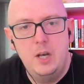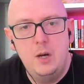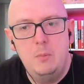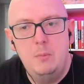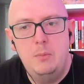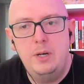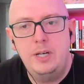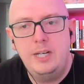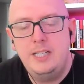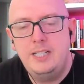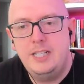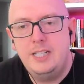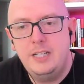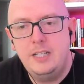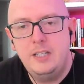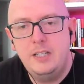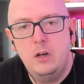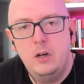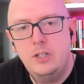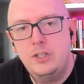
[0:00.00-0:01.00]
but he
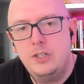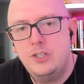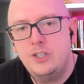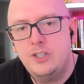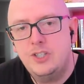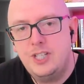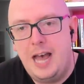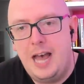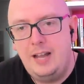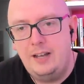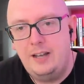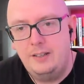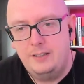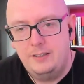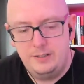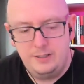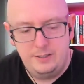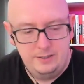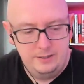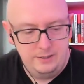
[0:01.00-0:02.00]
didn't
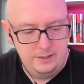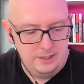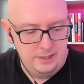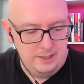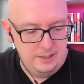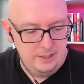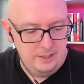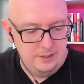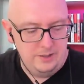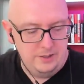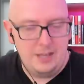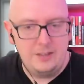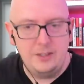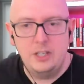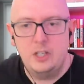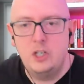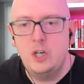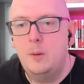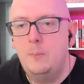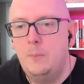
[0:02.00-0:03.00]
understand that
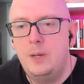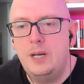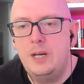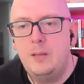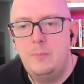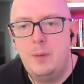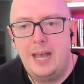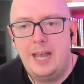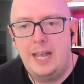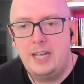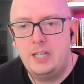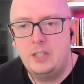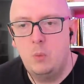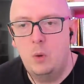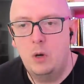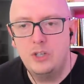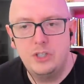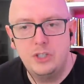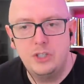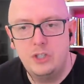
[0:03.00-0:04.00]
the company page
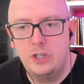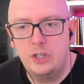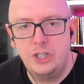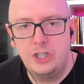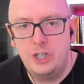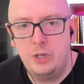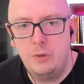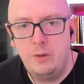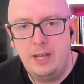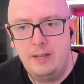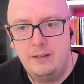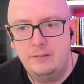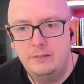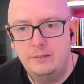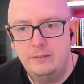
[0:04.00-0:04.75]
wasn't going to do it.